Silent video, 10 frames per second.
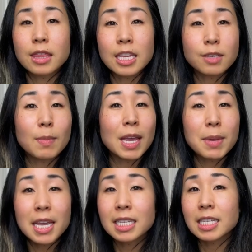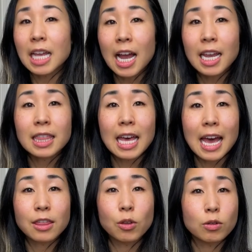this may be a sign
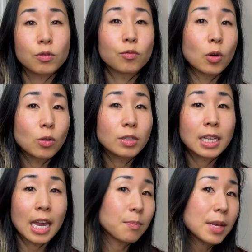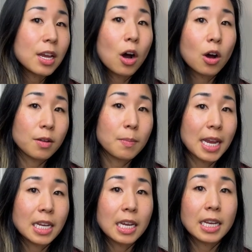that those roles can be
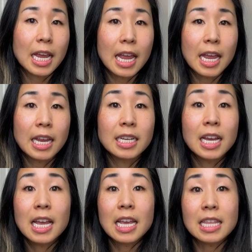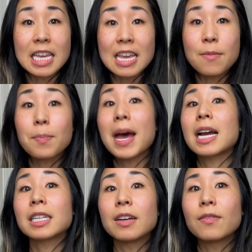automated and the
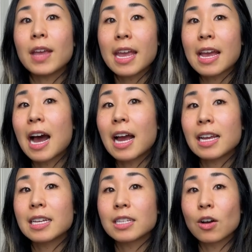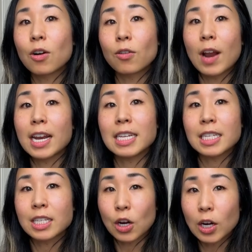impact of A I is already
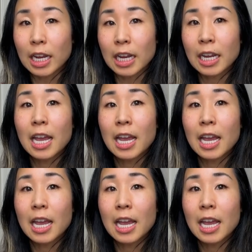starting.